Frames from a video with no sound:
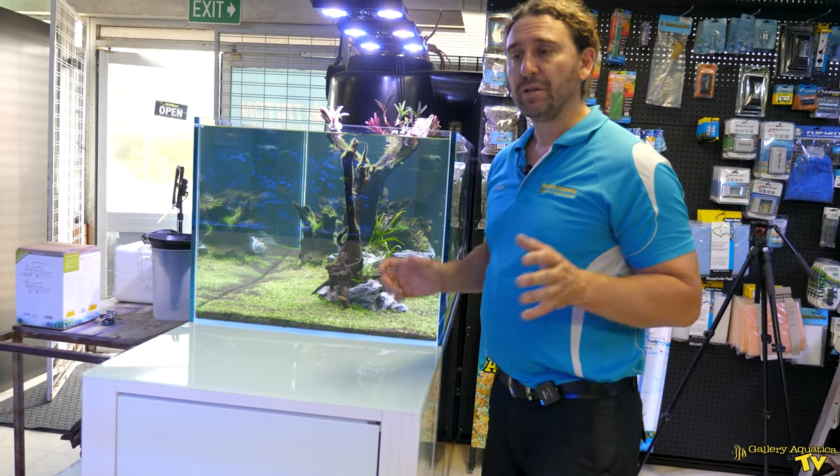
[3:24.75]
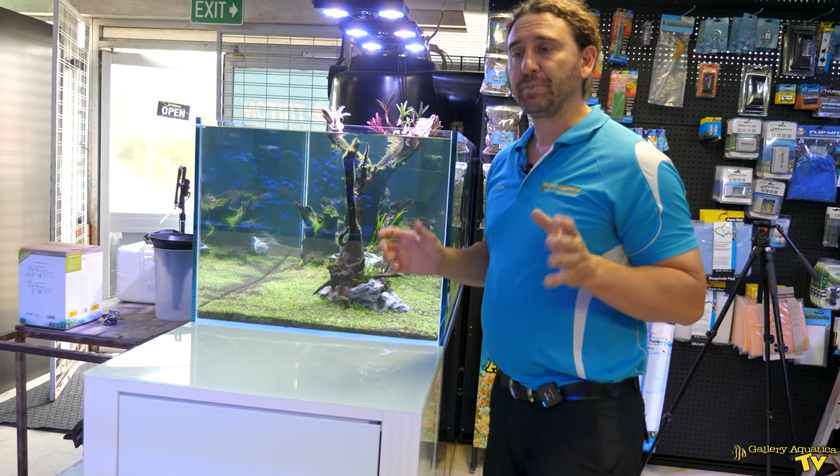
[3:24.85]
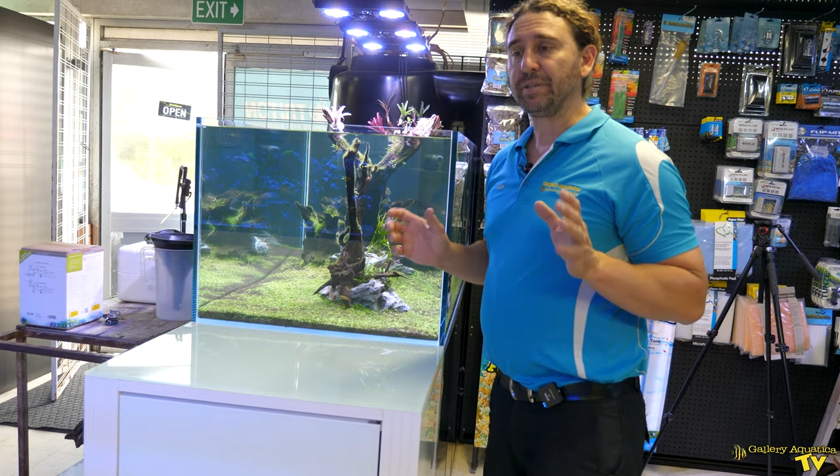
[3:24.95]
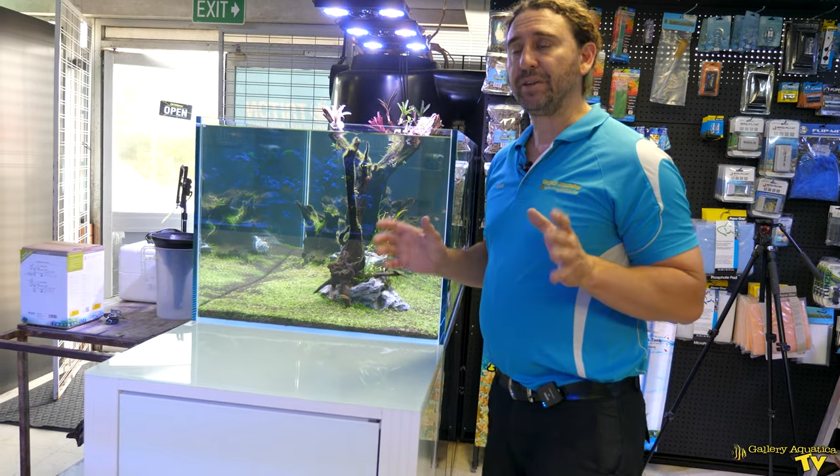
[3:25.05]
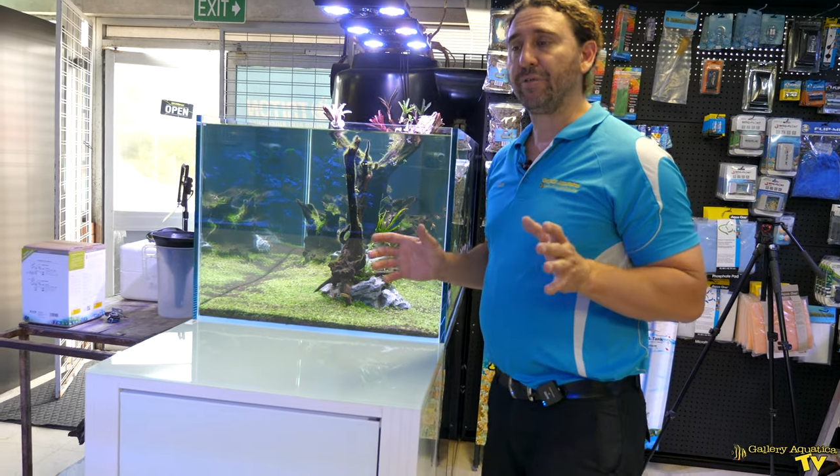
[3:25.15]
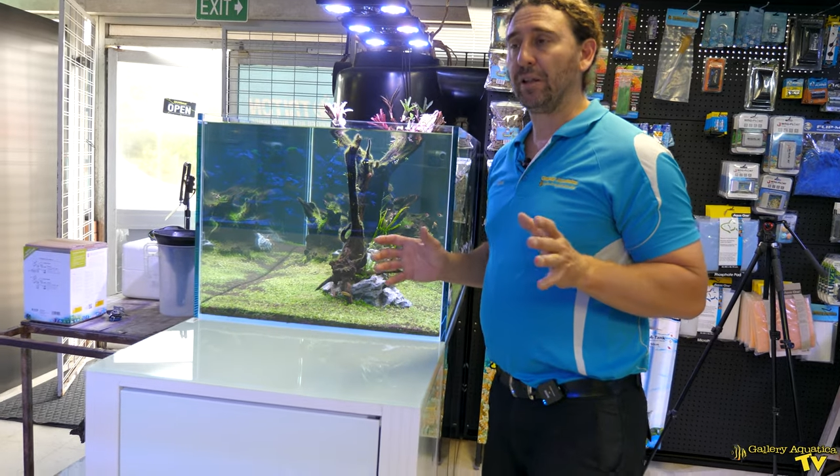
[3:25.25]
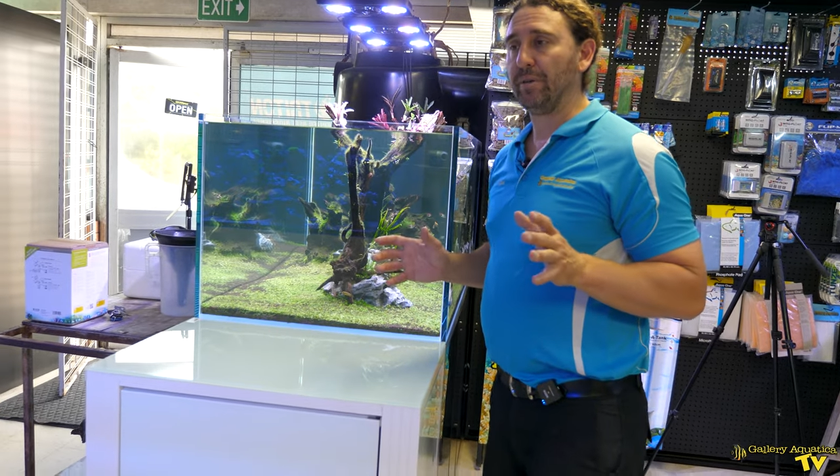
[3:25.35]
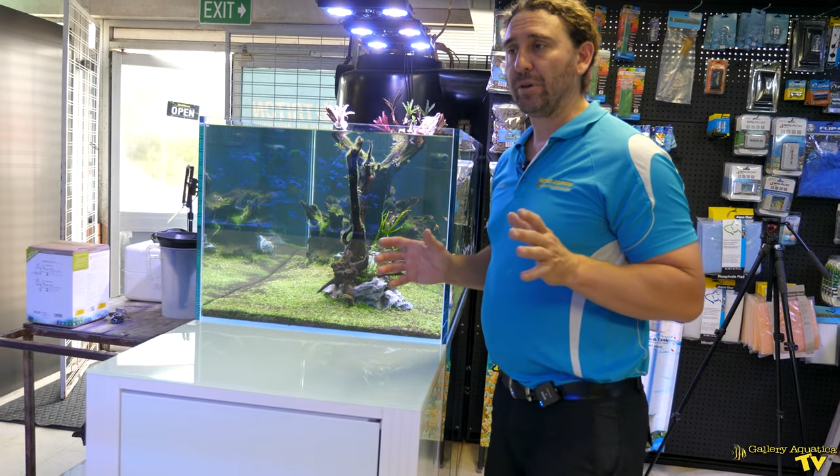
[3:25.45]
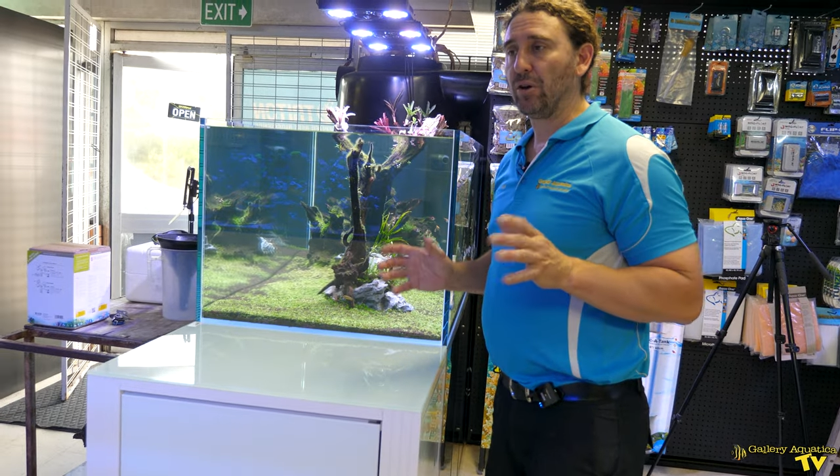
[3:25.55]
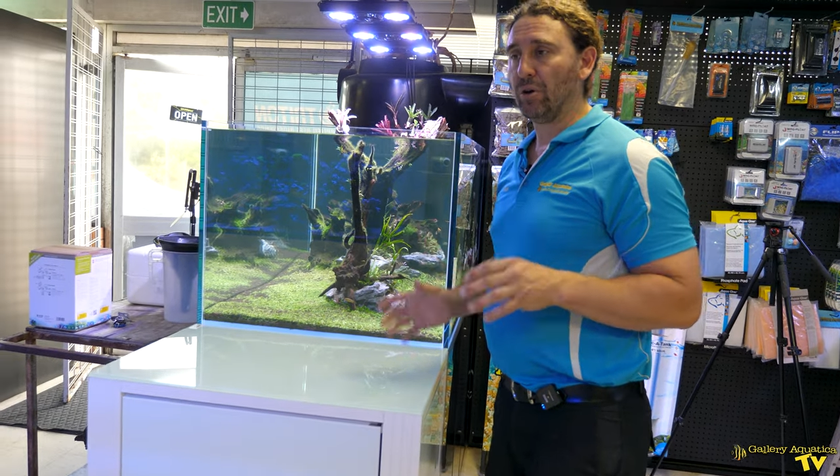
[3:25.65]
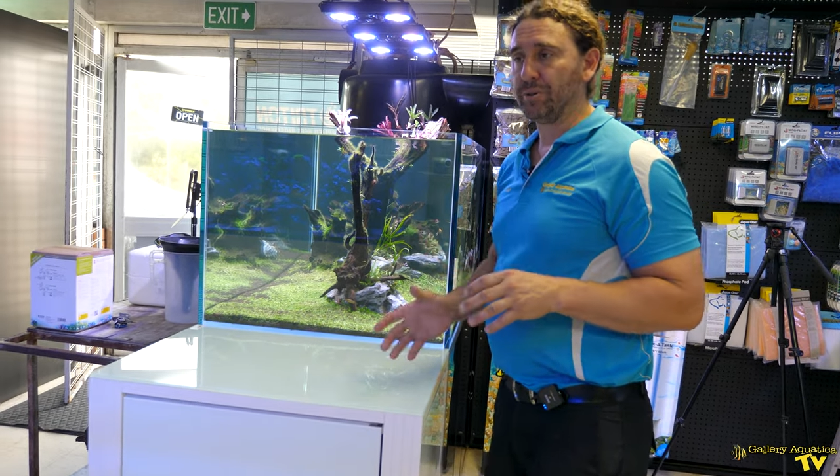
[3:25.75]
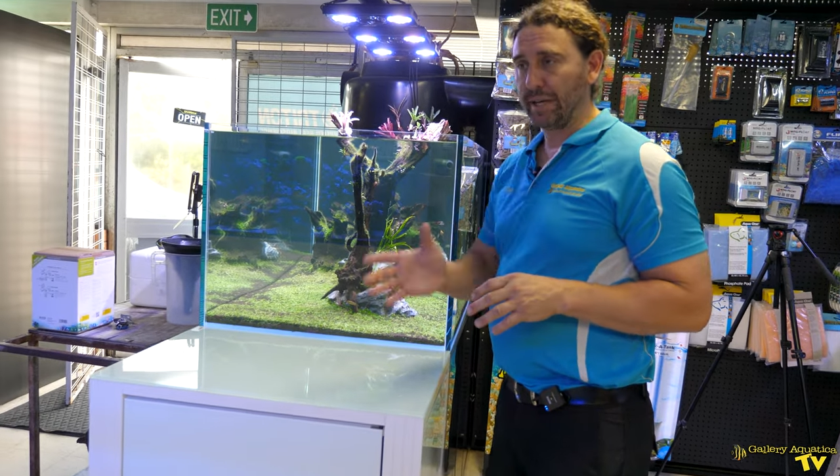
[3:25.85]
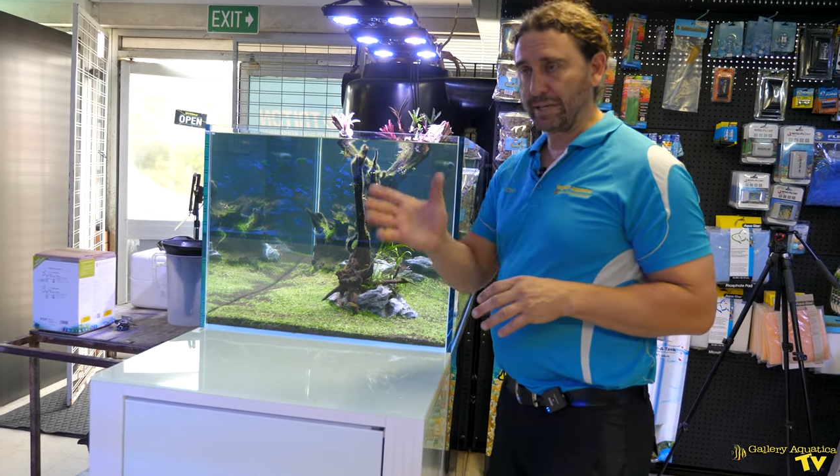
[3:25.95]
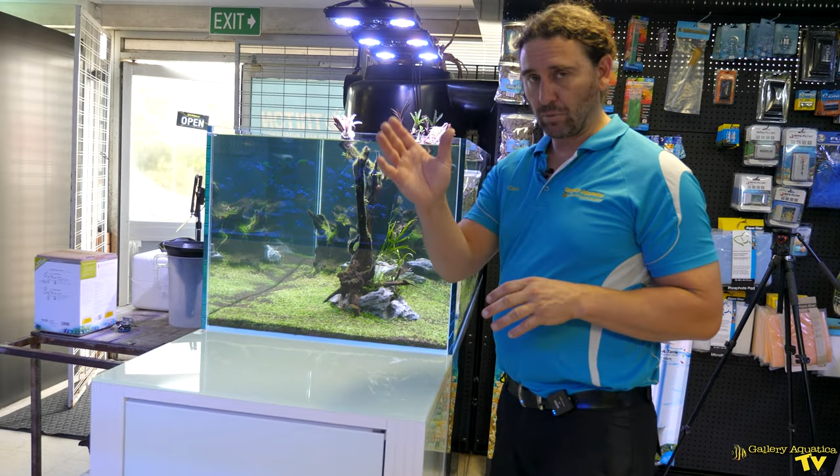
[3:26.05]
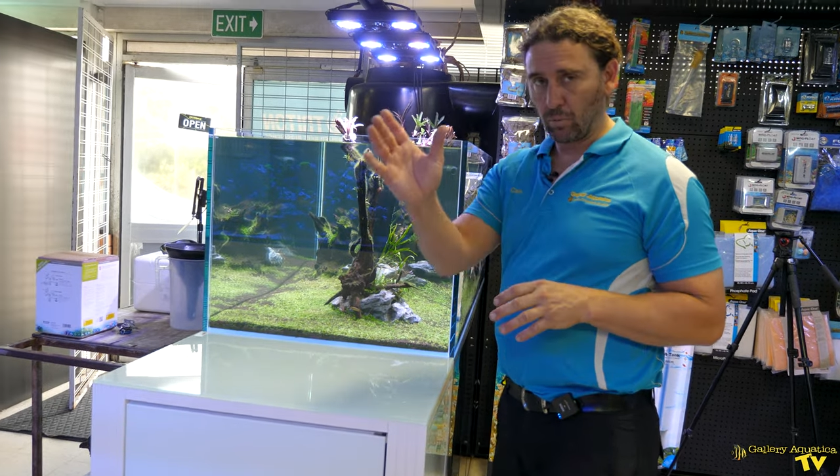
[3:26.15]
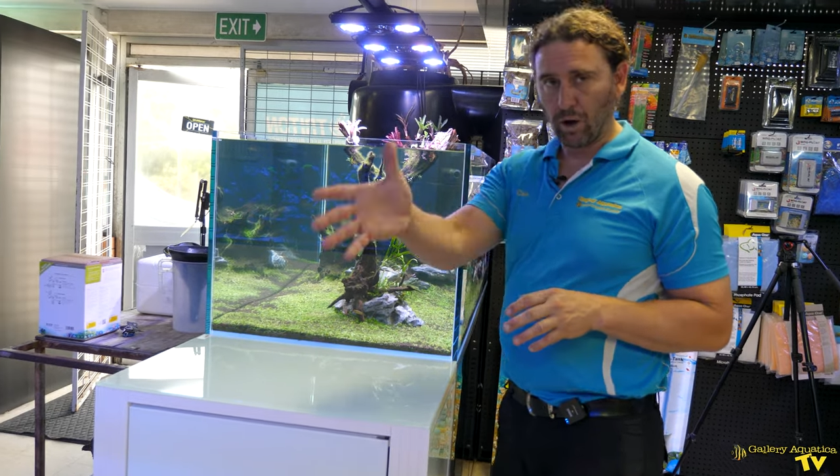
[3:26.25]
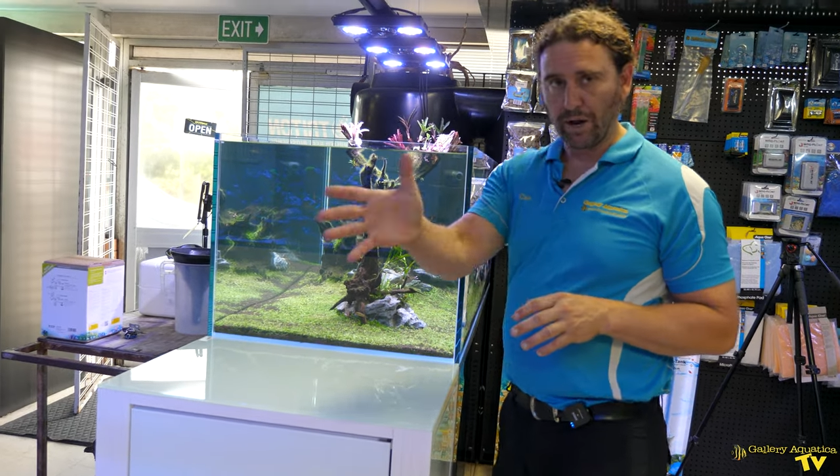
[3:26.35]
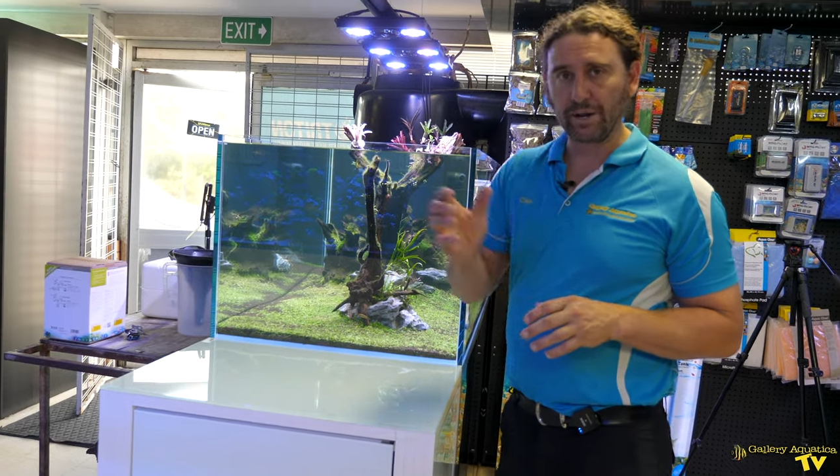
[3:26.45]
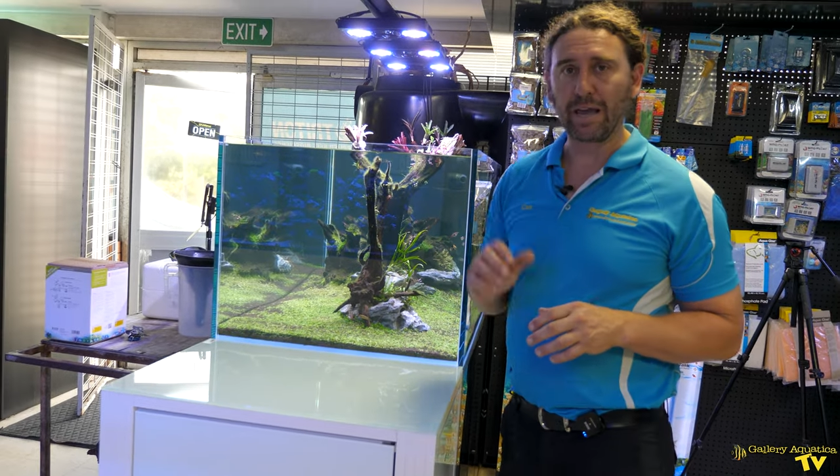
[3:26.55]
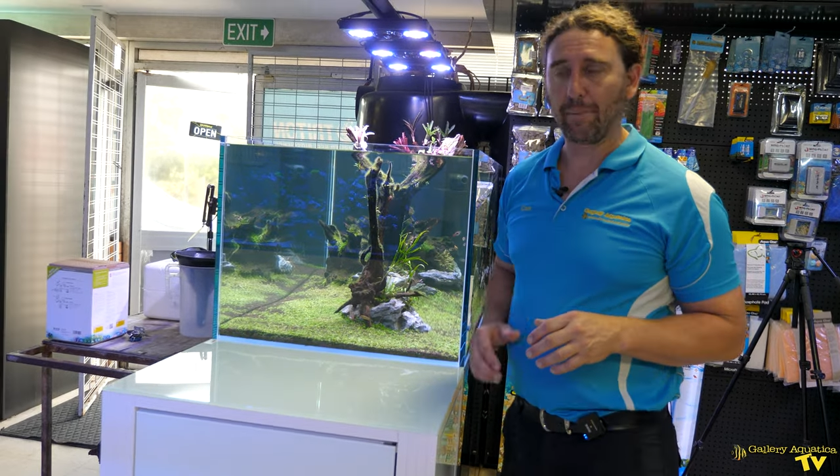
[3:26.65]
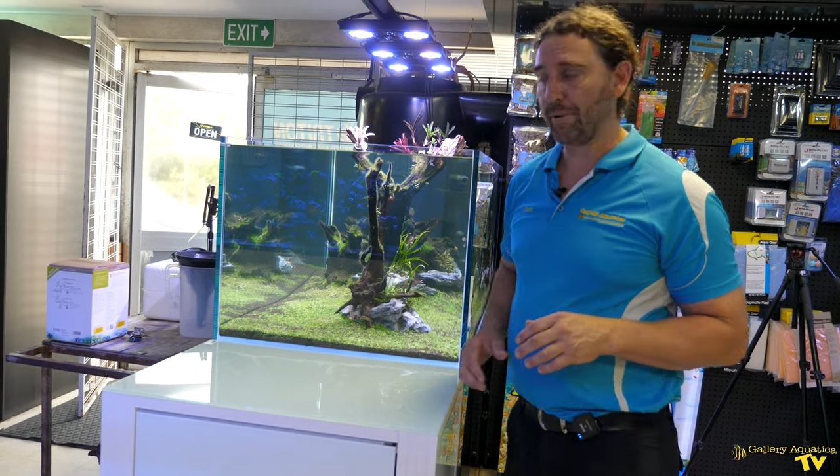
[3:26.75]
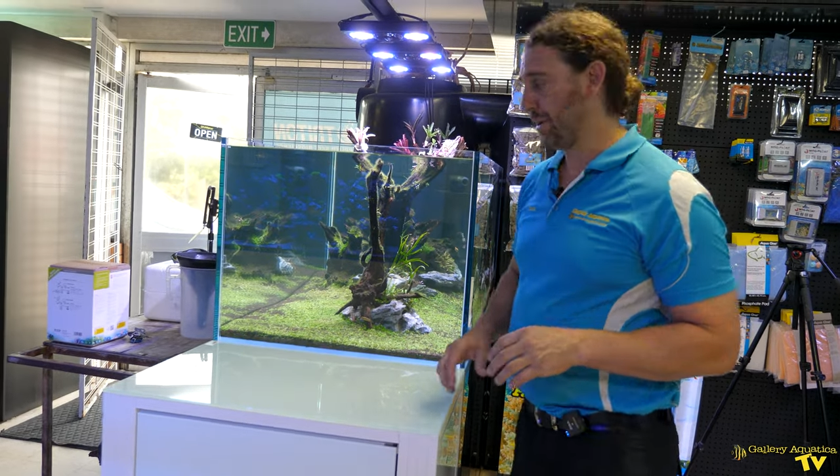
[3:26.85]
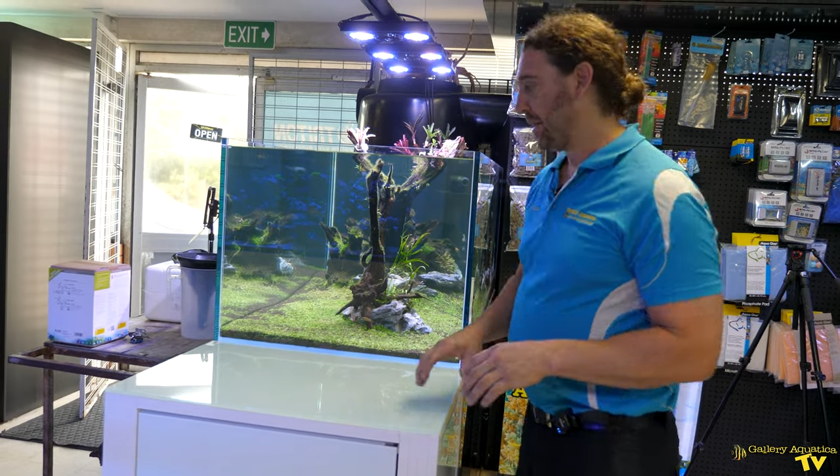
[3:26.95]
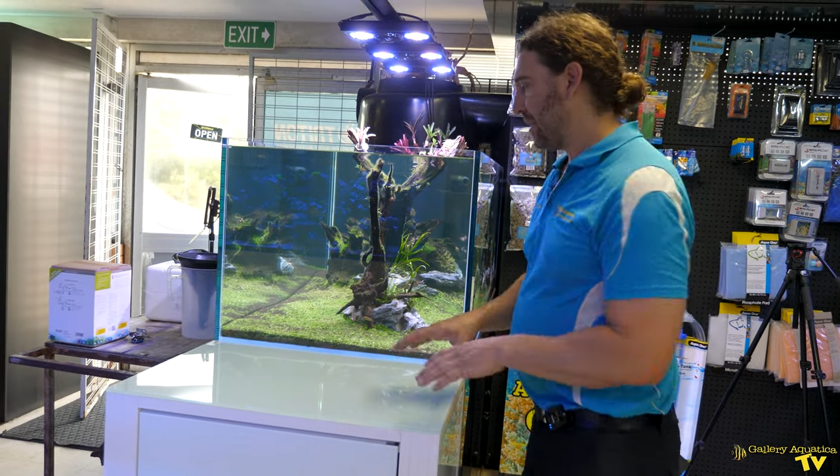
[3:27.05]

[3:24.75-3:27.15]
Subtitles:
specifically because it's a white cabinet.